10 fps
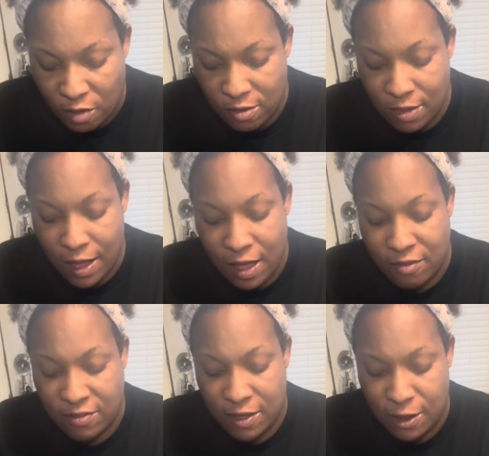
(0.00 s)
So like I
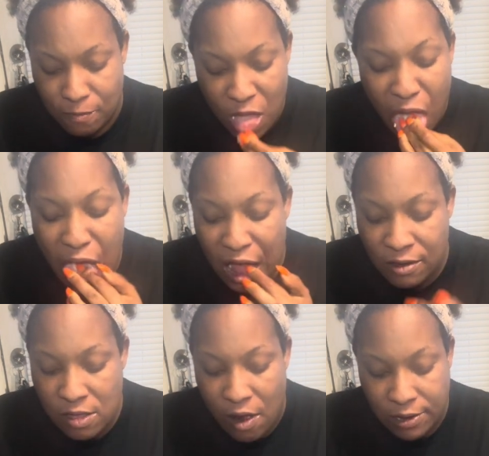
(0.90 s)
said,
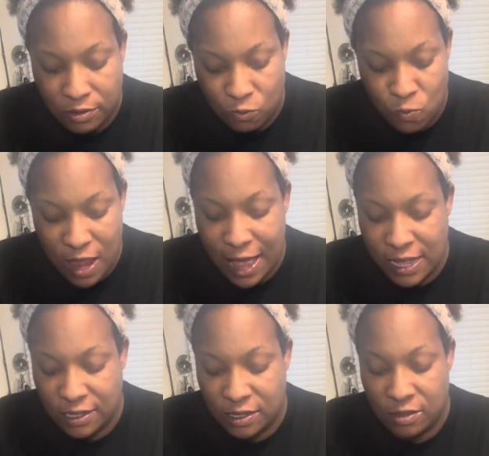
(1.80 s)
would I
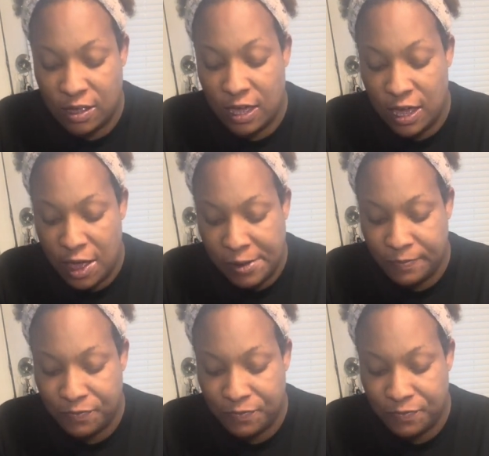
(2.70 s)
get this again?